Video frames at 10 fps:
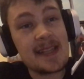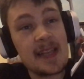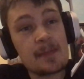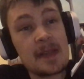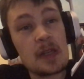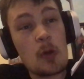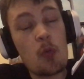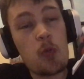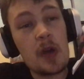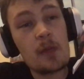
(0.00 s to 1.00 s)
and that has been
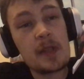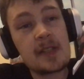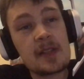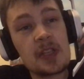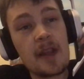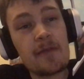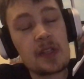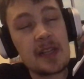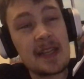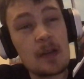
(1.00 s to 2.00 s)
1 win to Sheffield
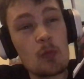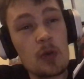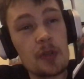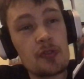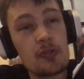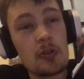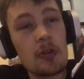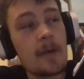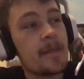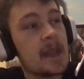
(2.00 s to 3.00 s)
United and 1 draw.